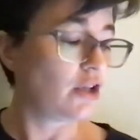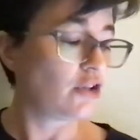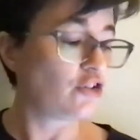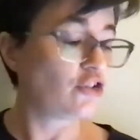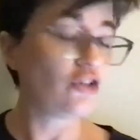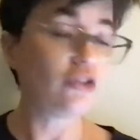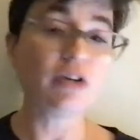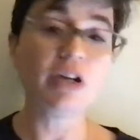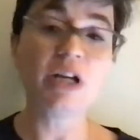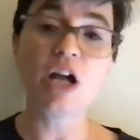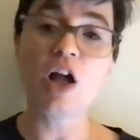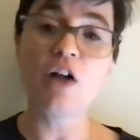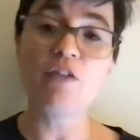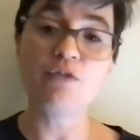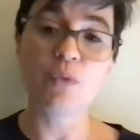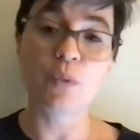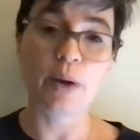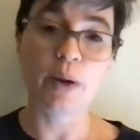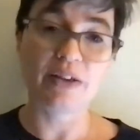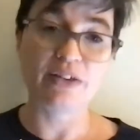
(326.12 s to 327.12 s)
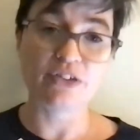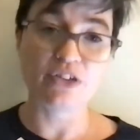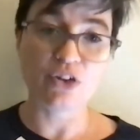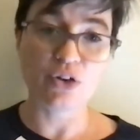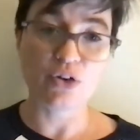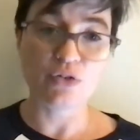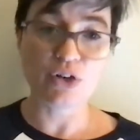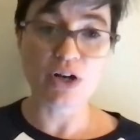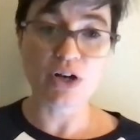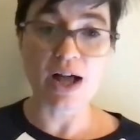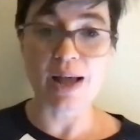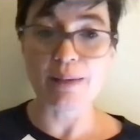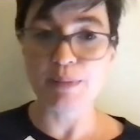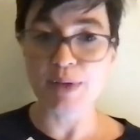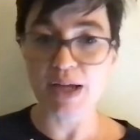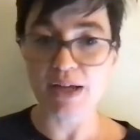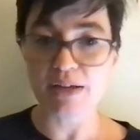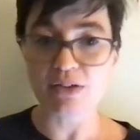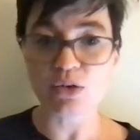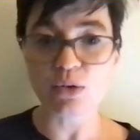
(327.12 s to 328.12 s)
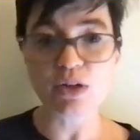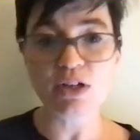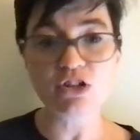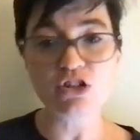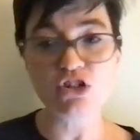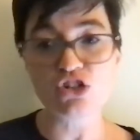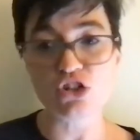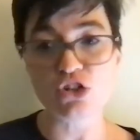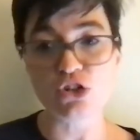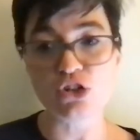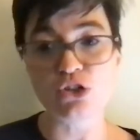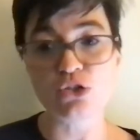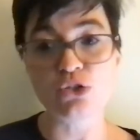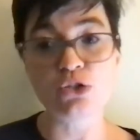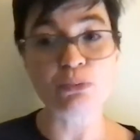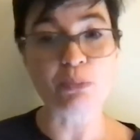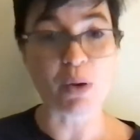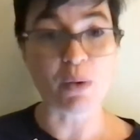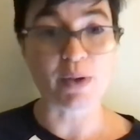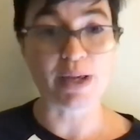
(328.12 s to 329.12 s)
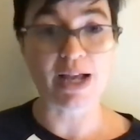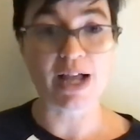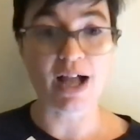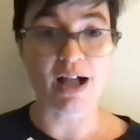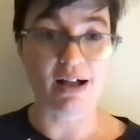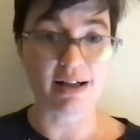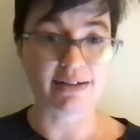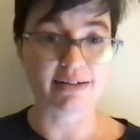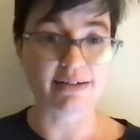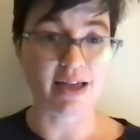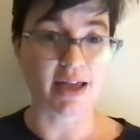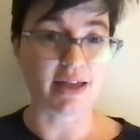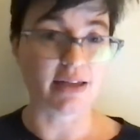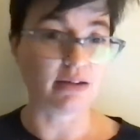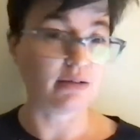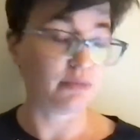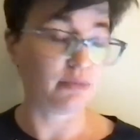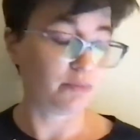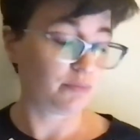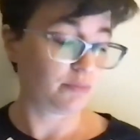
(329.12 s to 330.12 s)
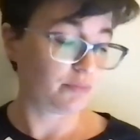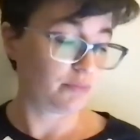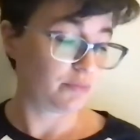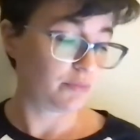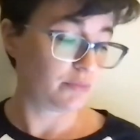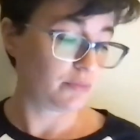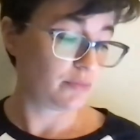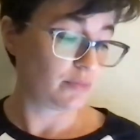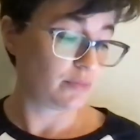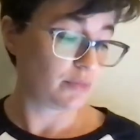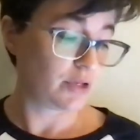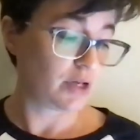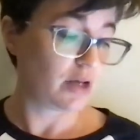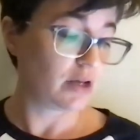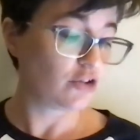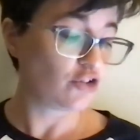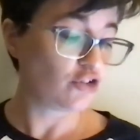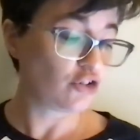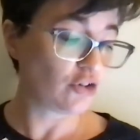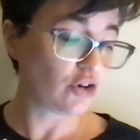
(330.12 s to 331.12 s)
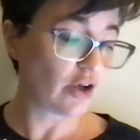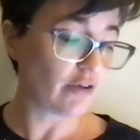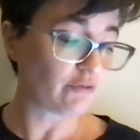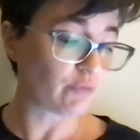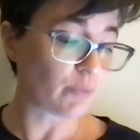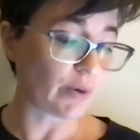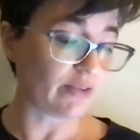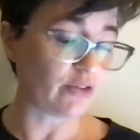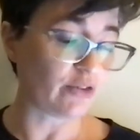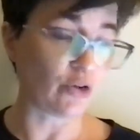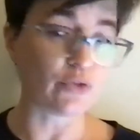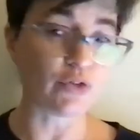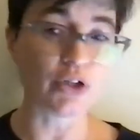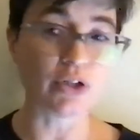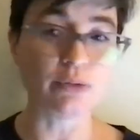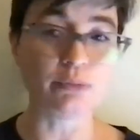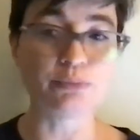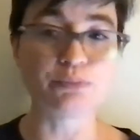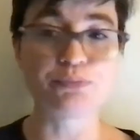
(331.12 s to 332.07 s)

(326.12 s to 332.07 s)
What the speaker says: Turning off VoiceOver, I'm next going to show you spoken content. Turn off VoiceOver.